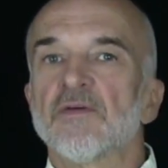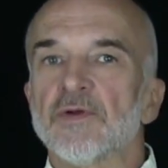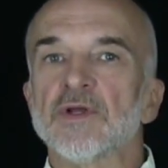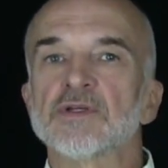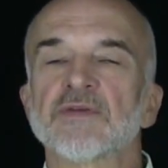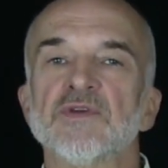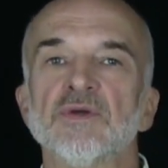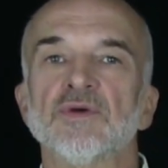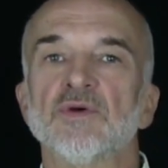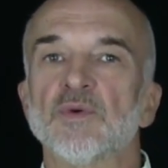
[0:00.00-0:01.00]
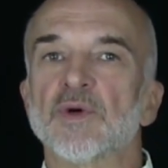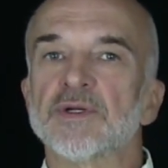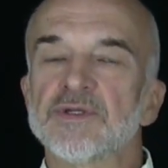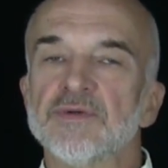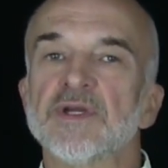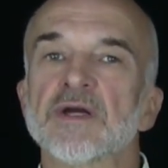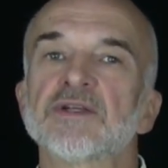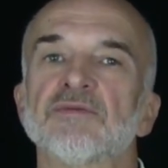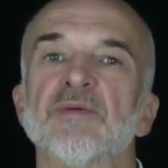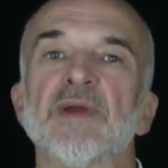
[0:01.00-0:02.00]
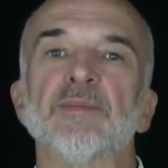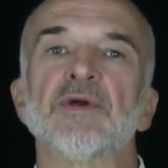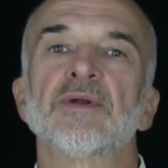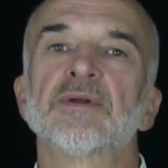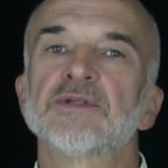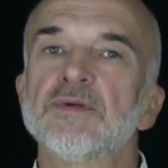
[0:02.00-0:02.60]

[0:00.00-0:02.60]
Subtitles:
For those of you who were too young to remember,